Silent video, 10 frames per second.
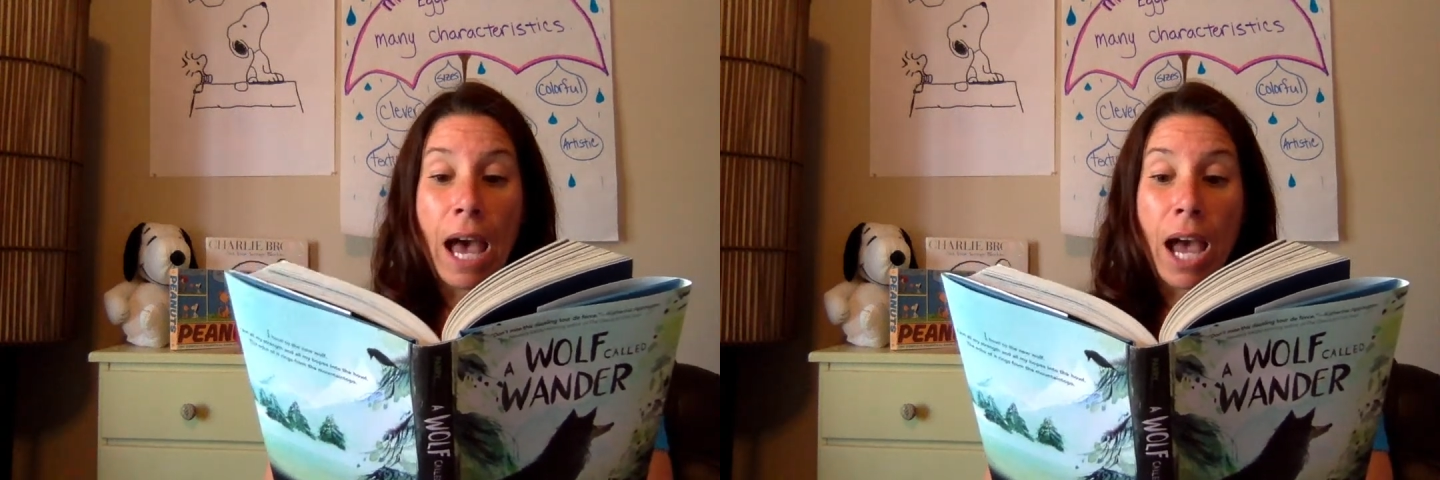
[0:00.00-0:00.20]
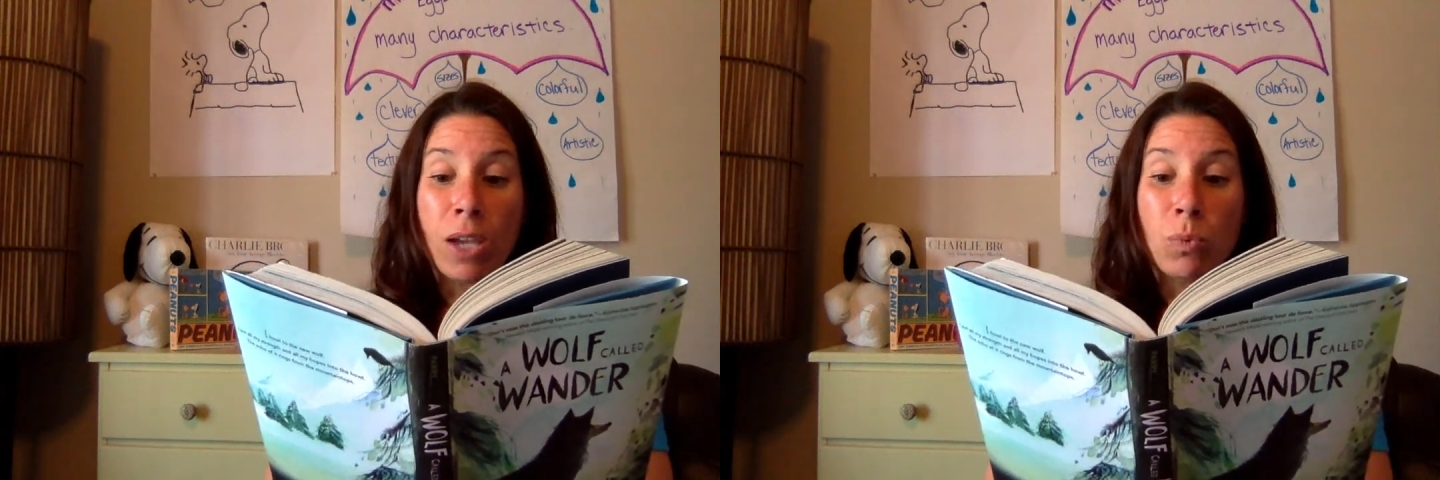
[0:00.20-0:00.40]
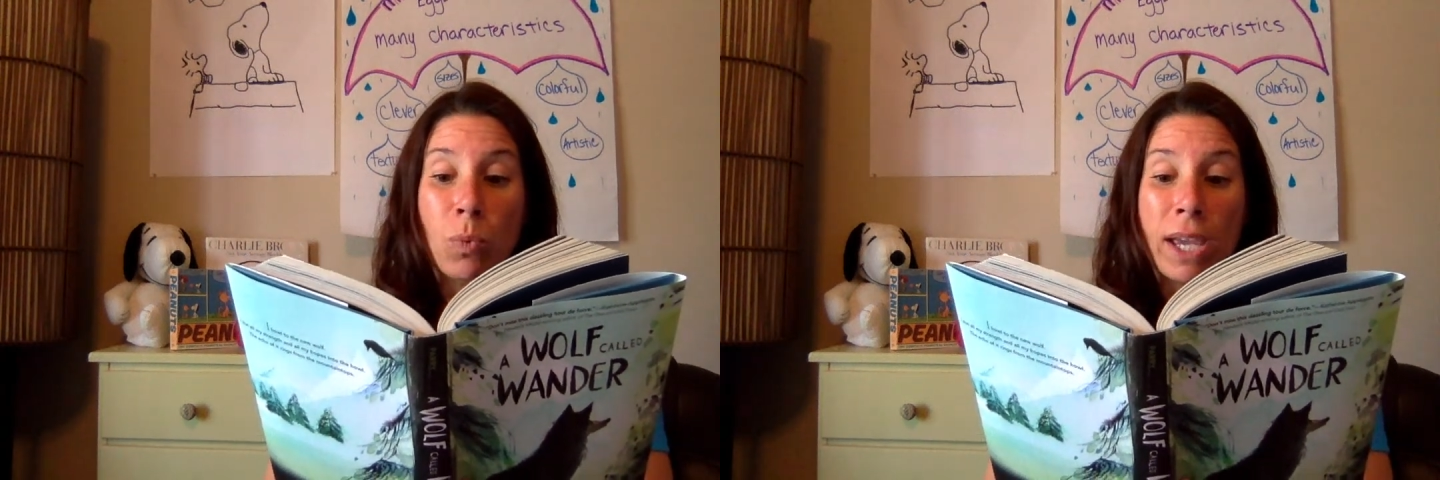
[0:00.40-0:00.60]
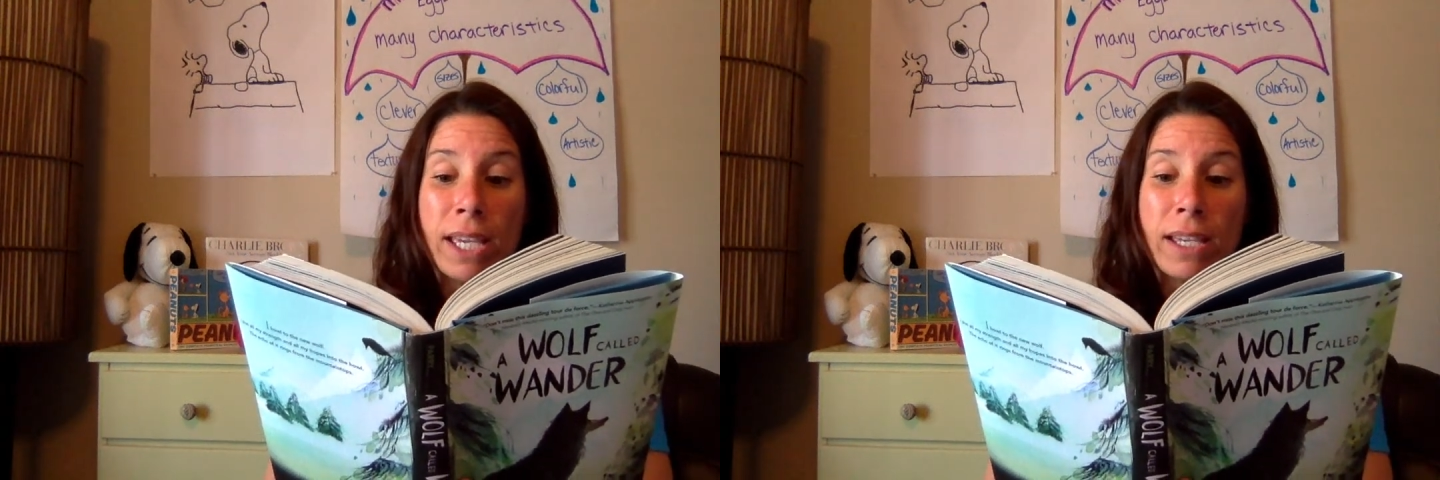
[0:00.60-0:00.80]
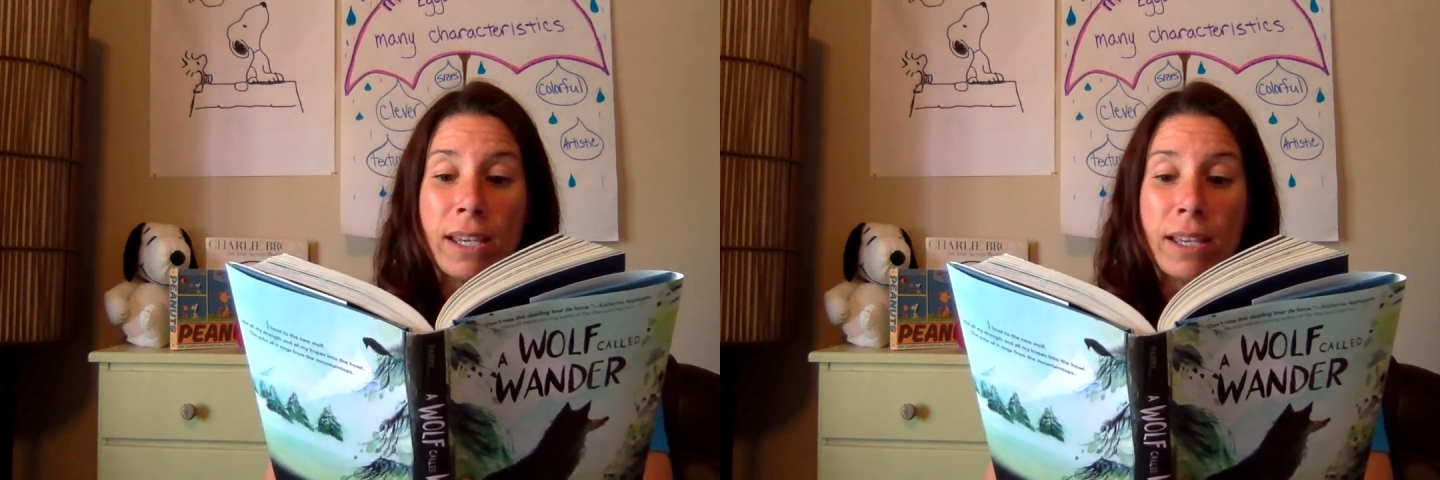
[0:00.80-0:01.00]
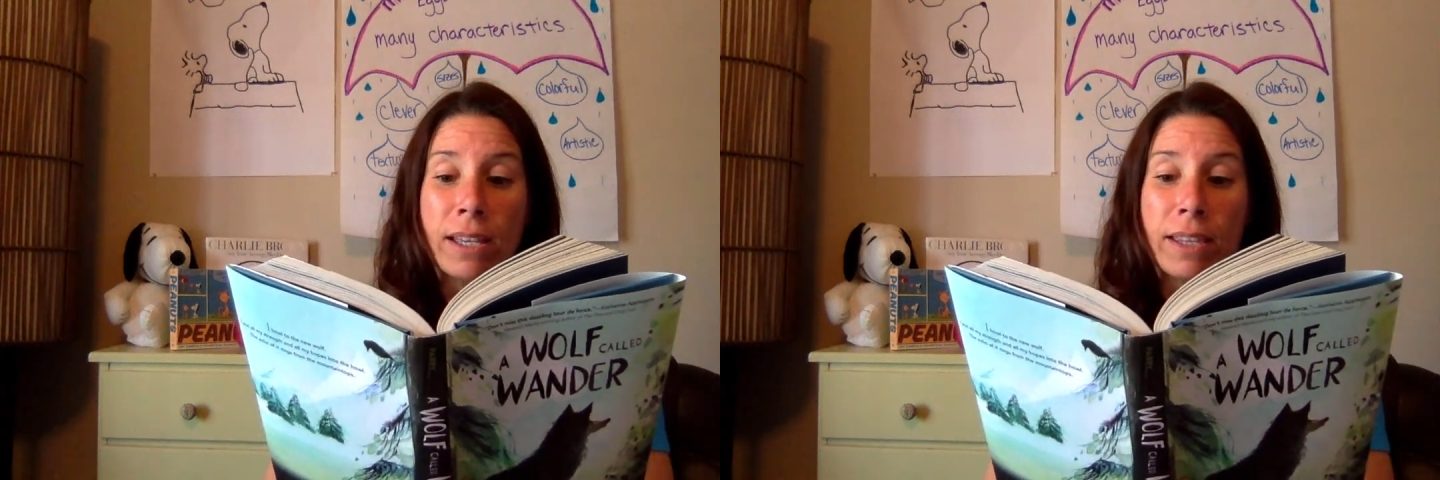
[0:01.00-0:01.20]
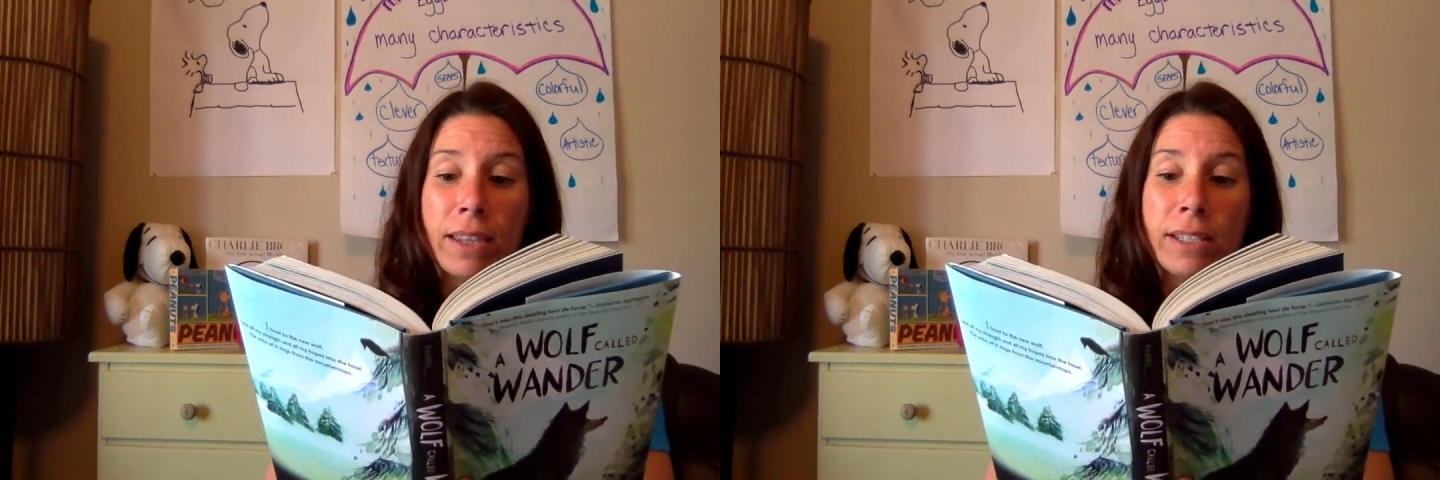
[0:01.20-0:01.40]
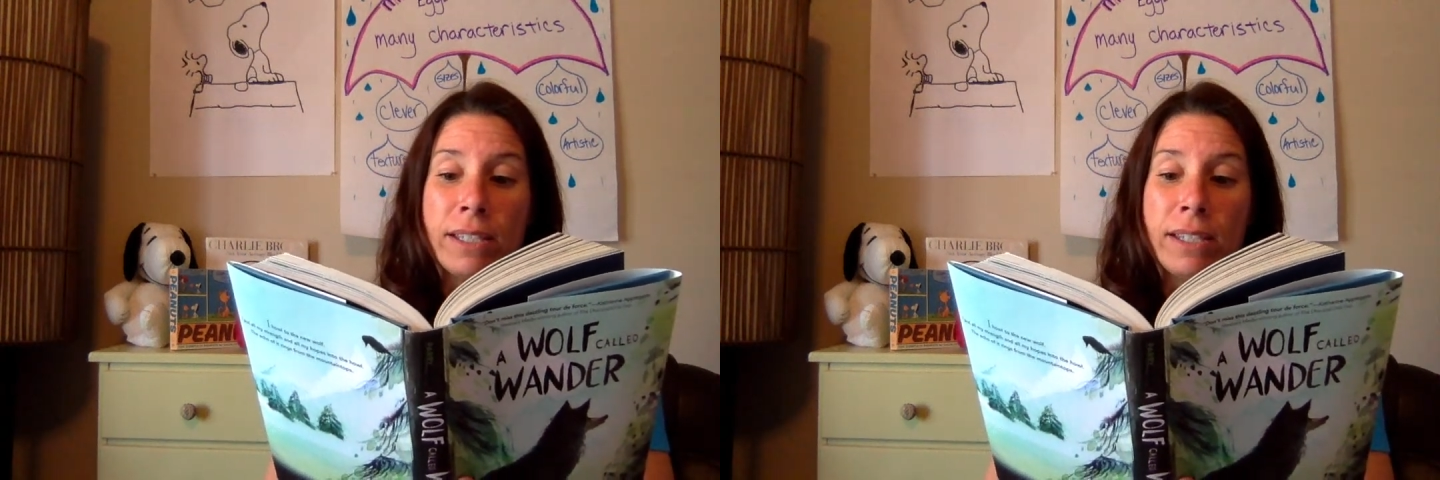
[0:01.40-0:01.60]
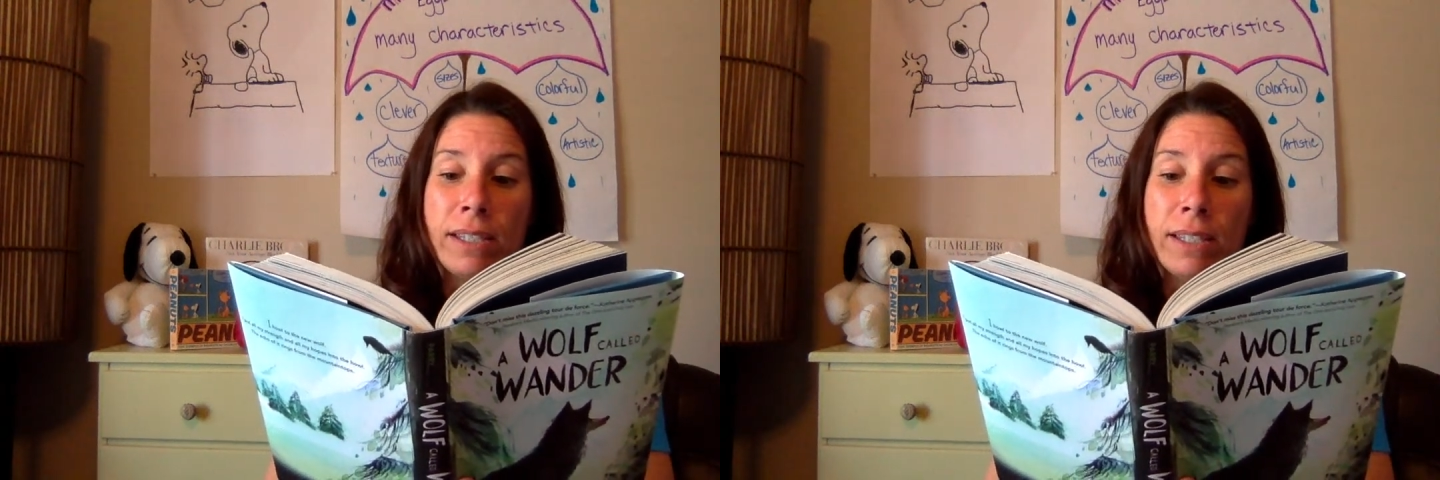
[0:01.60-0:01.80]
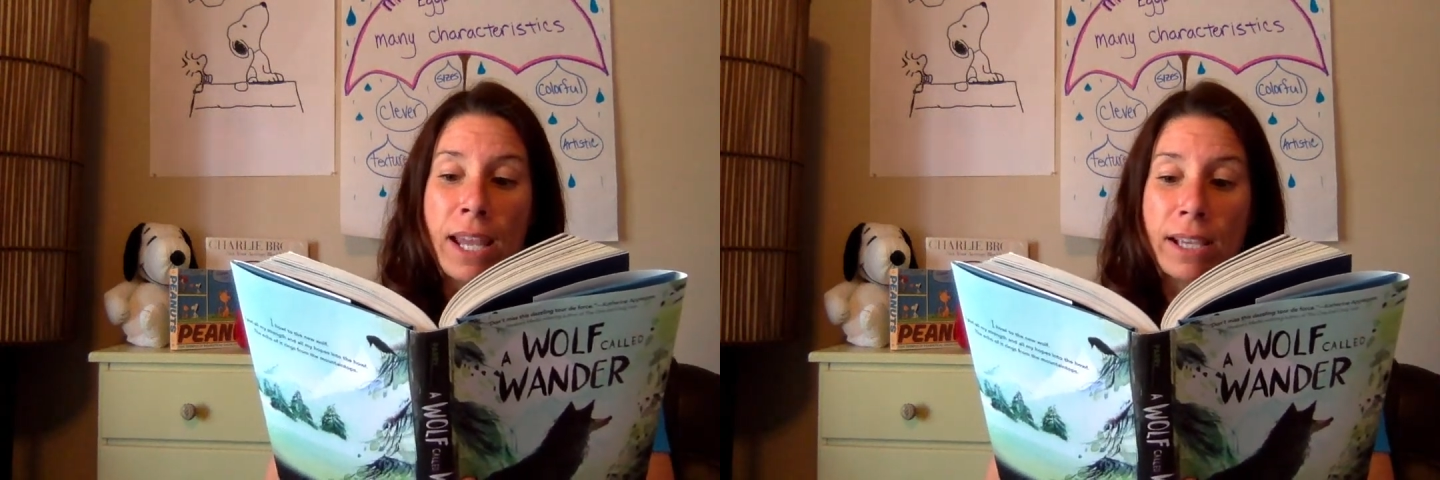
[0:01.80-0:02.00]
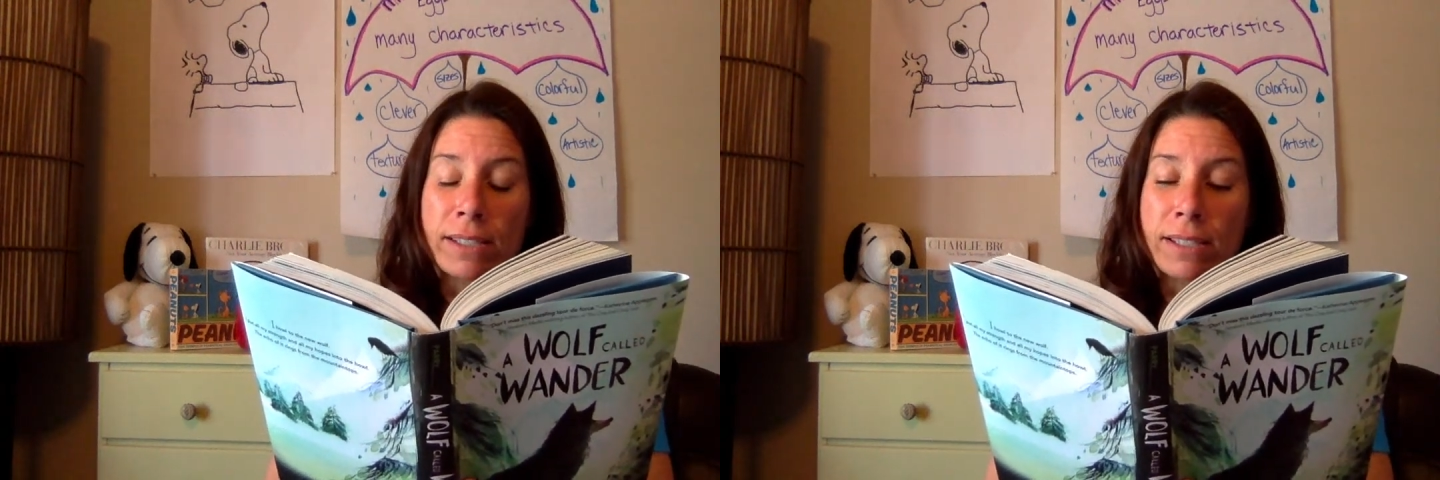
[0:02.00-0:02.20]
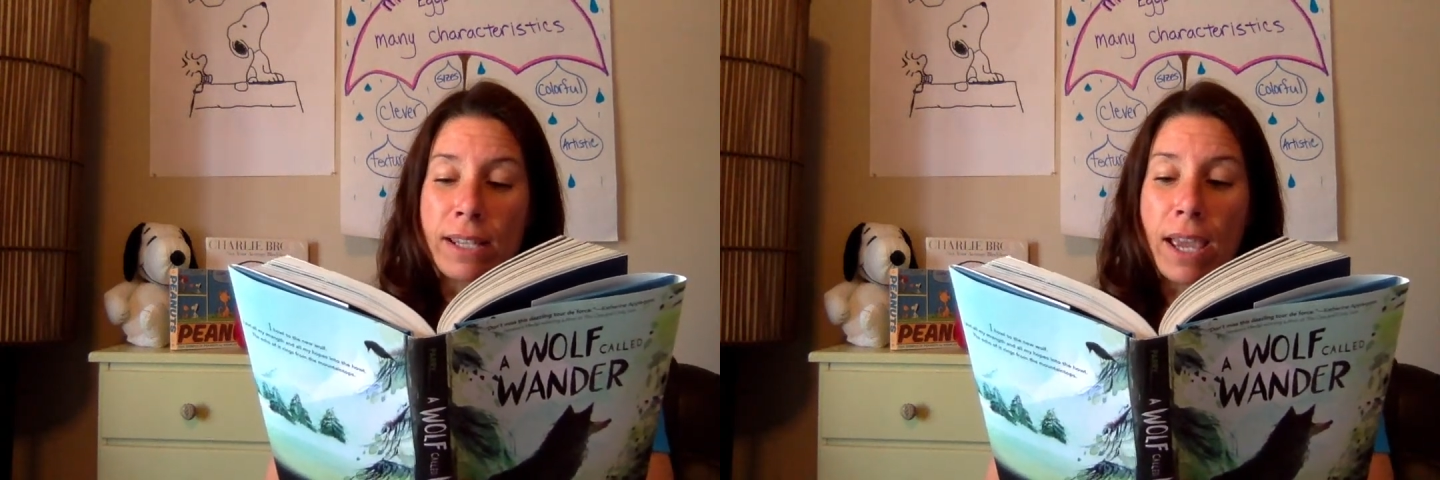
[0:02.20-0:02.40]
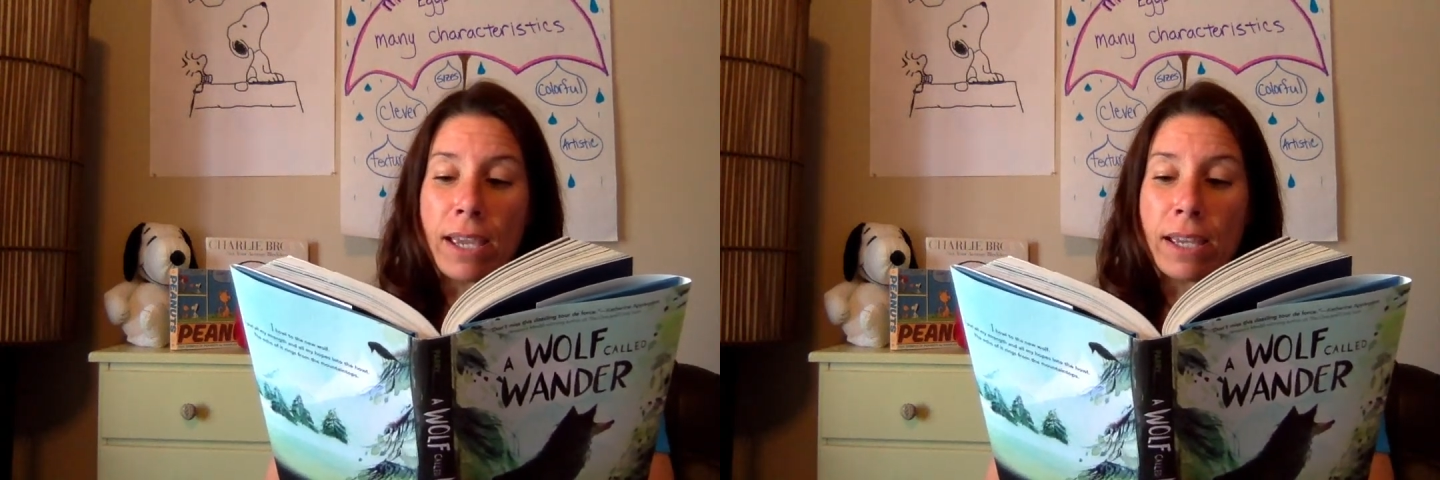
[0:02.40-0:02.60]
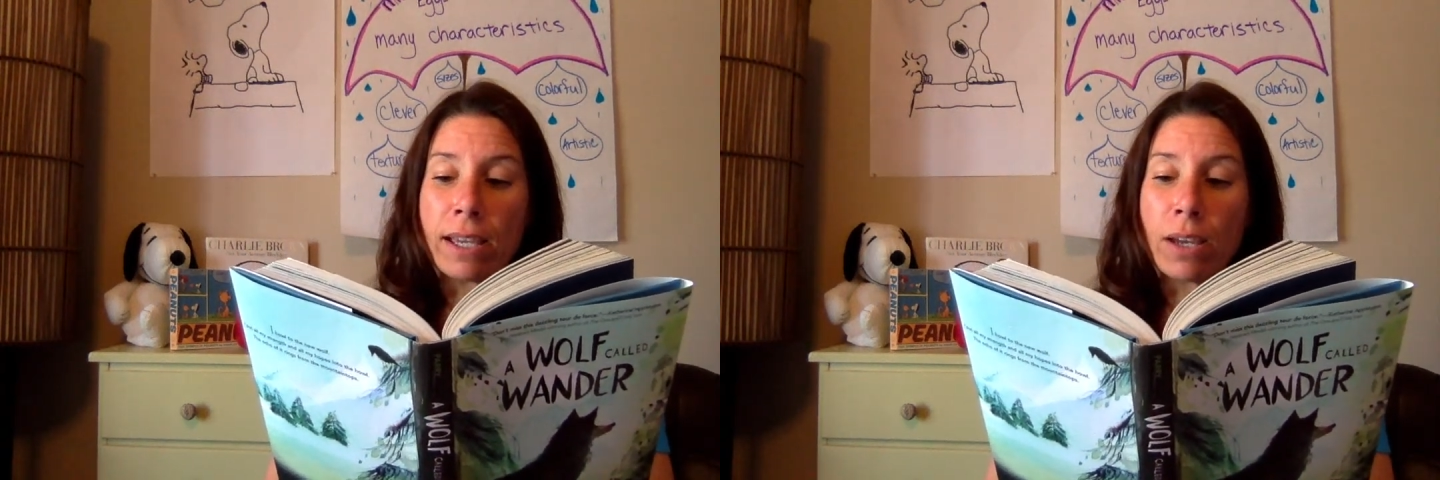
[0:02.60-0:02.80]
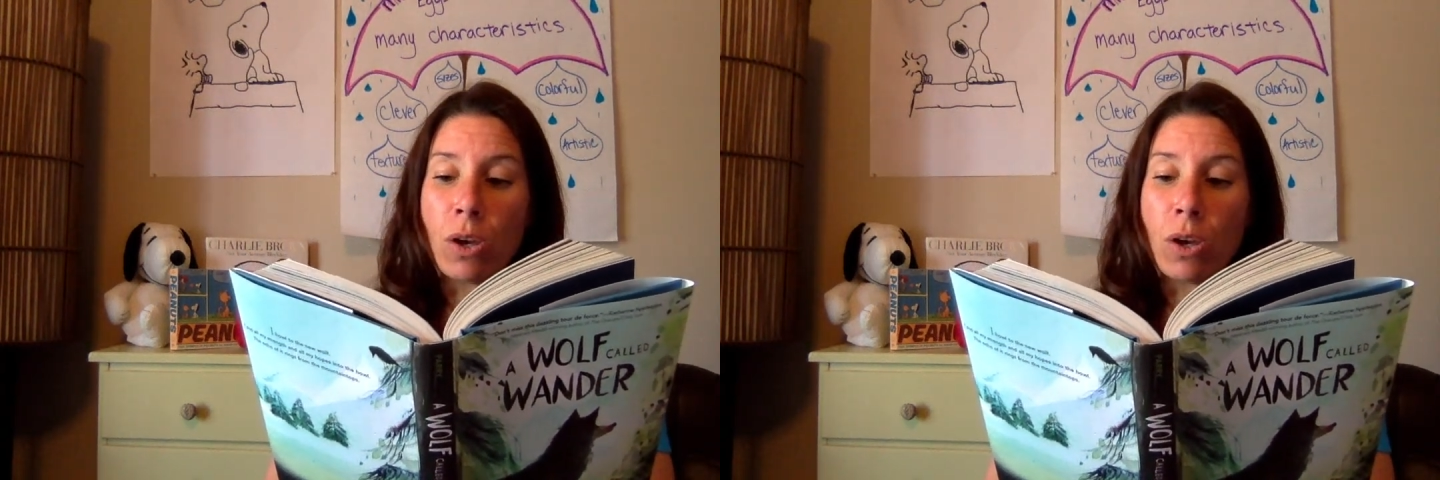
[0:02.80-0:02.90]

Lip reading: I wake the next day